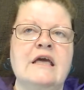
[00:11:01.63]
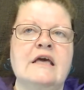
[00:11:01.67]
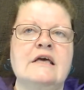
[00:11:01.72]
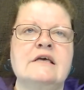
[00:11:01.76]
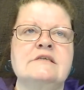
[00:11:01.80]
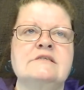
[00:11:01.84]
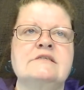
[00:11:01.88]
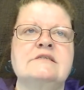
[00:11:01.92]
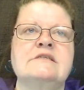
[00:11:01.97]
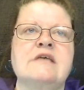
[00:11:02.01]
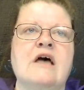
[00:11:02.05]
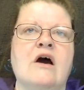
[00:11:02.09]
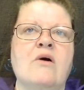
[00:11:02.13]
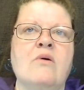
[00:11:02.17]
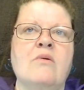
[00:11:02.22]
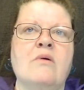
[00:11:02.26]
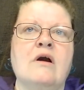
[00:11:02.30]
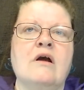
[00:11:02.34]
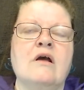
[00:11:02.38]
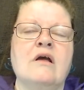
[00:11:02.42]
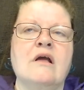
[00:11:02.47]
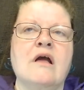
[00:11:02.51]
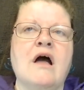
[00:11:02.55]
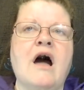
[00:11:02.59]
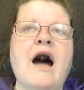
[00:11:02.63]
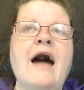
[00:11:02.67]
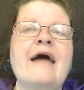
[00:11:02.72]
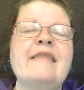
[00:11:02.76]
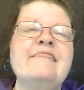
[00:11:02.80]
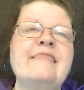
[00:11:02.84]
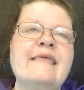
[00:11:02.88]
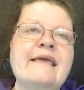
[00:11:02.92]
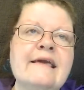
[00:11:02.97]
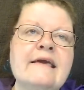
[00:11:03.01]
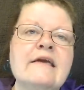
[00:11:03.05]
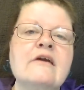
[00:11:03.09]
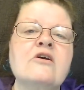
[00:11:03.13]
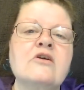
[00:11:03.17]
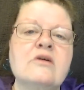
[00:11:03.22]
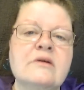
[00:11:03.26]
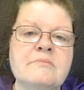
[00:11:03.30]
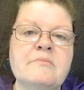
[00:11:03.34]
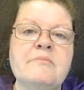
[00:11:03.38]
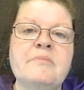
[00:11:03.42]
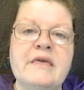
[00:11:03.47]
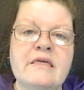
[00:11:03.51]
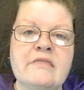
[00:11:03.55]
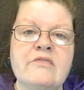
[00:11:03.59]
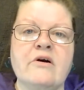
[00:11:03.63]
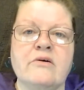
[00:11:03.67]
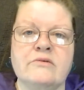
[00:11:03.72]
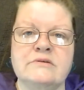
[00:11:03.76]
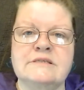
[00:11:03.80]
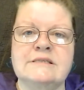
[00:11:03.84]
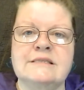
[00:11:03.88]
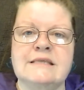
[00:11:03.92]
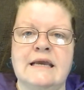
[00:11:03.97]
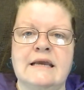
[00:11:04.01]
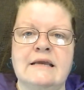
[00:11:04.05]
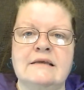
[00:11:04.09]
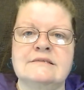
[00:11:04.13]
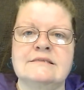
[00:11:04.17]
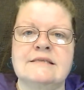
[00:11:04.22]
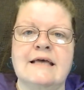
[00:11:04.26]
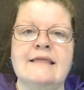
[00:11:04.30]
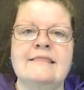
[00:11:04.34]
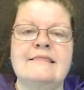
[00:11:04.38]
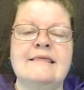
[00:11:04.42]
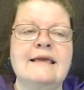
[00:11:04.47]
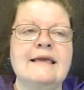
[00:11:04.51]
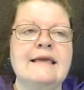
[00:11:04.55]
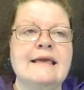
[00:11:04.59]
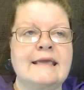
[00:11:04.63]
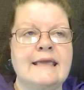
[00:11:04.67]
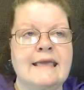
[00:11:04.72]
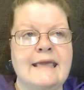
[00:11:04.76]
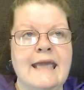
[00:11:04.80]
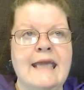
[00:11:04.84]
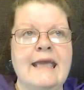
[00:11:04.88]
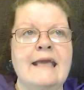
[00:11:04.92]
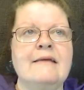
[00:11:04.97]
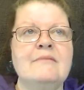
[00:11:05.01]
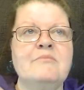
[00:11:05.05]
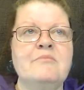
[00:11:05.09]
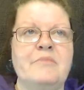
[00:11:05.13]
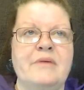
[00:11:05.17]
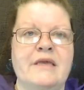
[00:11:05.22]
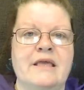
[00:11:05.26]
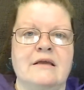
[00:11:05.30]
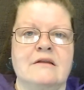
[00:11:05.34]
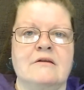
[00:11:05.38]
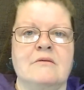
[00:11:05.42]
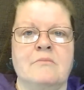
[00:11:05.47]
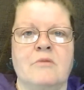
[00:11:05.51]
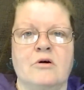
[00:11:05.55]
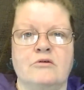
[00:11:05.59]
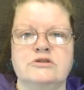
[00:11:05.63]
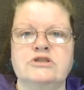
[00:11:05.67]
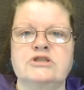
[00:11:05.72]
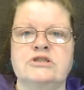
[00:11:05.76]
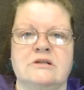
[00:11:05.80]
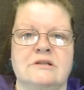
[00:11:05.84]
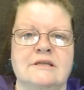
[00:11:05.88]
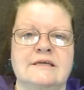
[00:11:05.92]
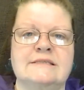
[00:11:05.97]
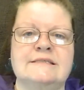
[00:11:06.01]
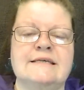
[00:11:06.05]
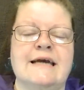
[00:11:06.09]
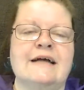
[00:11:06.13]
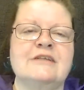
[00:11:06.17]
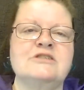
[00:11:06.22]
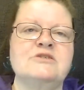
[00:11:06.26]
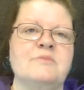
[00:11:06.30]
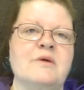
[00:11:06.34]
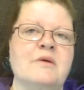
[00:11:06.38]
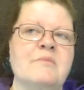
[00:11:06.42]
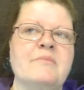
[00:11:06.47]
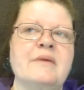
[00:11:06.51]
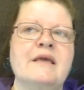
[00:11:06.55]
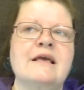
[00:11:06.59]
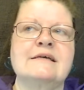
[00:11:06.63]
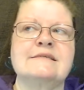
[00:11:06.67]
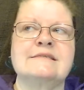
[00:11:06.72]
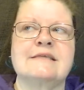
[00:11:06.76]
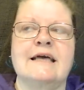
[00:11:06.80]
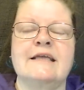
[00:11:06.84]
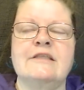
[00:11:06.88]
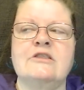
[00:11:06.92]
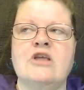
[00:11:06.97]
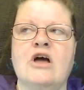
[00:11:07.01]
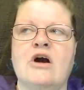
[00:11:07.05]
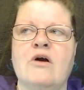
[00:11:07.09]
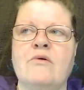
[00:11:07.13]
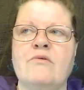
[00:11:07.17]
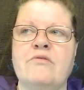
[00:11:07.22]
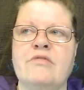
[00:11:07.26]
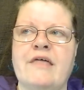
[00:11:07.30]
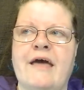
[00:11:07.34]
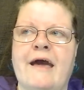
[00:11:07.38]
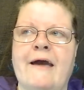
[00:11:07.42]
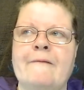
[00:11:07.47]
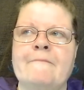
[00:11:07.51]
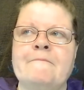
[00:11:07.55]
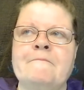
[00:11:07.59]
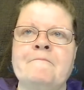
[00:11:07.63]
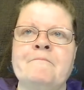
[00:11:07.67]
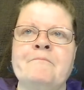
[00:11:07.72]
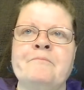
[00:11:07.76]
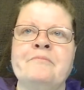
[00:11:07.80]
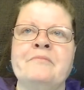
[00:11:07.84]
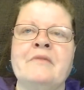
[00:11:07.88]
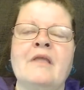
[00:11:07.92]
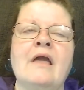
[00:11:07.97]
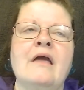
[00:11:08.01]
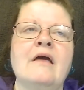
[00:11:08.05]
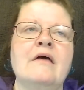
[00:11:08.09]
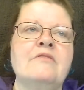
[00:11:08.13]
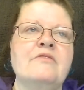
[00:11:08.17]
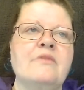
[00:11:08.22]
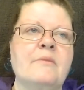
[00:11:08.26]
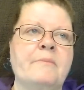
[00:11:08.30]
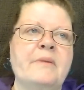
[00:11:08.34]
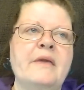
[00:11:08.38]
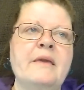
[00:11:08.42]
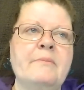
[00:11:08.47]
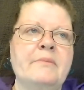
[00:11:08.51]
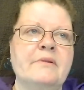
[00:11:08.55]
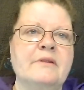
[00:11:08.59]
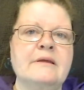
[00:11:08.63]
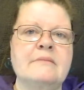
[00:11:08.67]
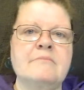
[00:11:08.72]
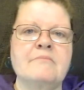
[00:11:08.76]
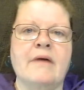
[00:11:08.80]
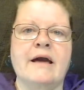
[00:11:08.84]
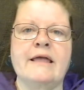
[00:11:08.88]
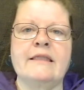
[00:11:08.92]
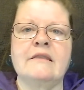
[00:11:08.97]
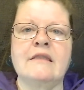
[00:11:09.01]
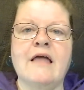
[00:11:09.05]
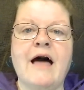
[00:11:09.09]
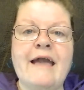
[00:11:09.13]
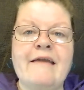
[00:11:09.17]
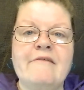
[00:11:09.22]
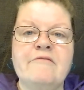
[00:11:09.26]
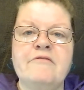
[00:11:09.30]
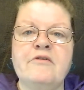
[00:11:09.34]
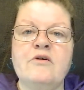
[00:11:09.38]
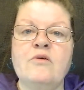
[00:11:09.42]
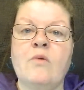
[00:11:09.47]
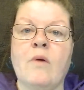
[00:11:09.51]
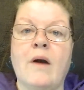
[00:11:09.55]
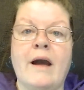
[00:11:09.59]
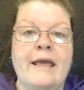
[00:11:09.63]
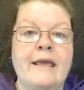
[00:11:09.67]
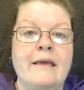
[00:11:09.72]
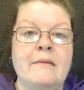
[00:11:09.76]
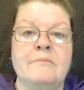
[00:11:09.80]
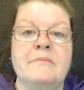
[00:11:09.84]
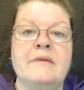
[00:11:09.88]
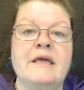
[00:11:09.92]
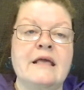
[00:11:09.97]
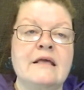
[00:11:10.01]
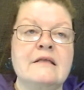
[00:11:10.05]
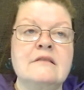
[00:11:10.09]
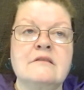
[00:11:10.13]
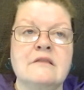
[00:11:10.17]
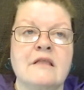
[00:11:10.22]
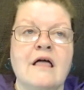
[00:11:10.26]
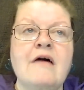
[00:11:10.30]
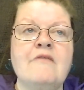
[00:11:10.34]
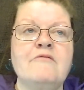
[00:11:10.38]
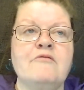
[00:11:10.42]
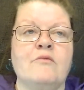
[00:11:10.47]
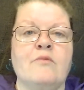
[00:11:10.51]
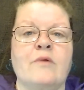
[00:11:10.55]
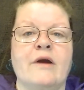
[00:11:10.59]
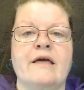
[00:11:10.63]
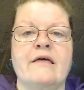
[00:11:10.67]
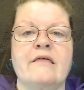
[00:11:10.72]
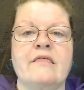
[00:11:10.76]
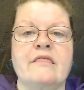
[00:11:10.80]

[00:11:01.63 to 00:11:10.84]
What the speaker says: So I think it couldn't be those things. I think it can be an emotional attachment, because I know that the people in my life who I am in love with,